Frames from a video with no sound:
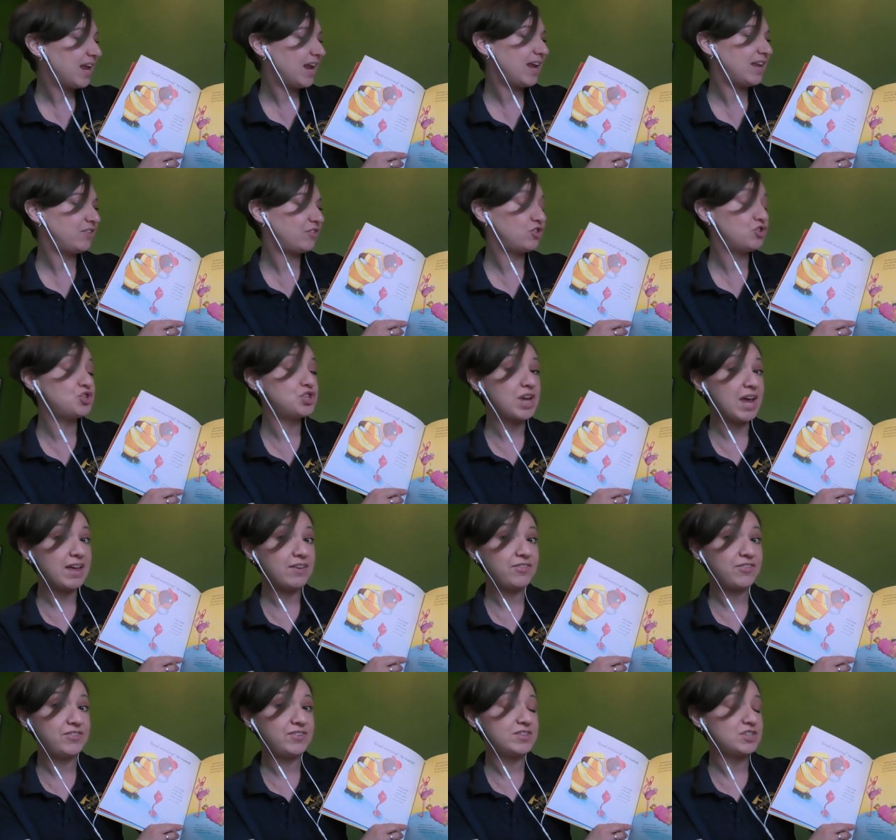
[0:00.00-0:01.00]
It's
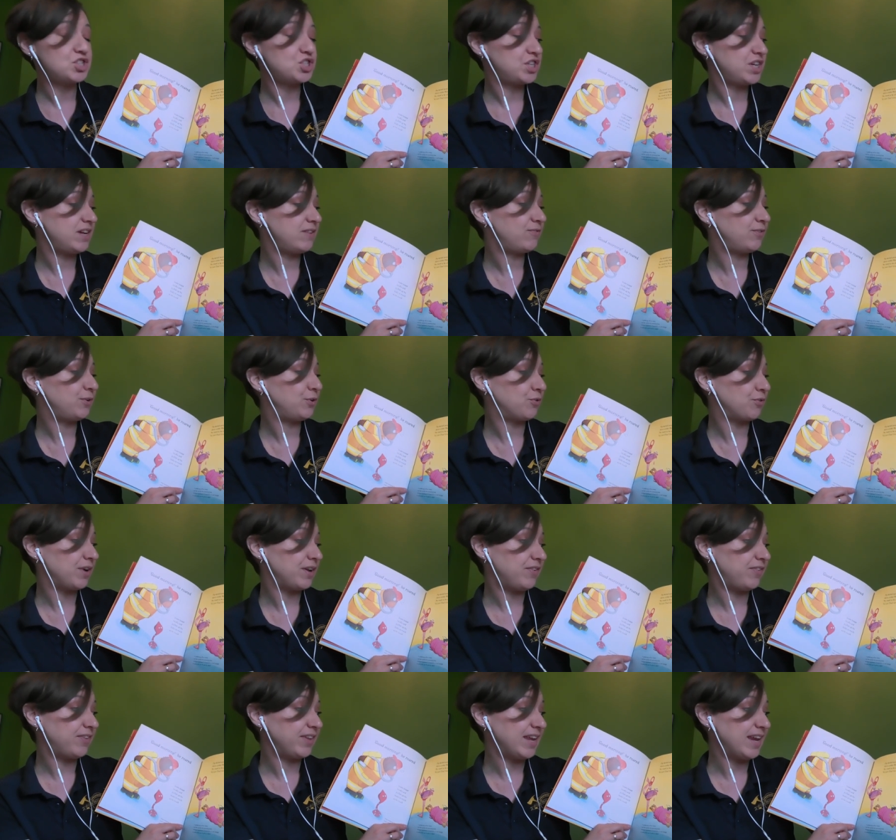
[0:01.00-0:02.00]
just Chief
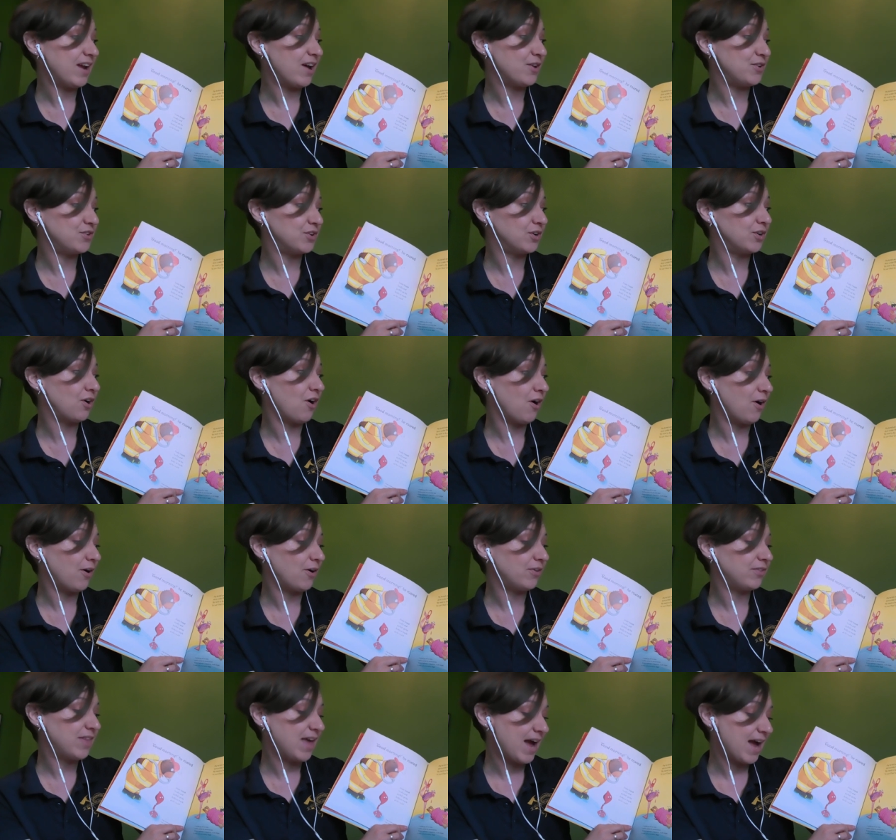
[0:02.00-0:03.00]
Grizzly under
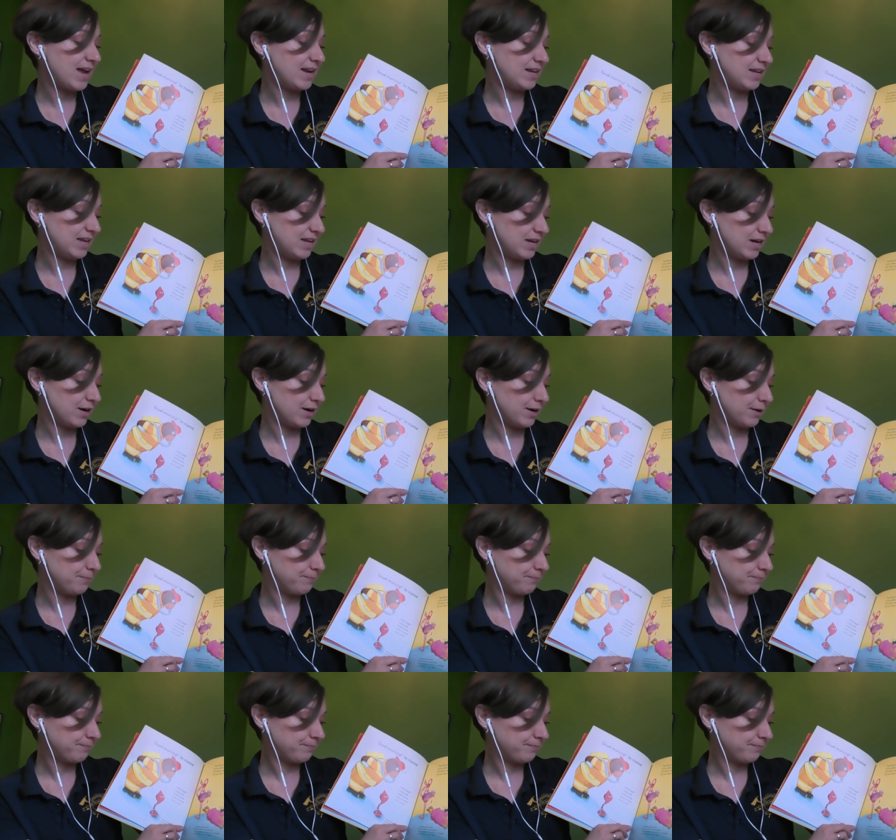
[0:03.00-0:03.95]
all that gear.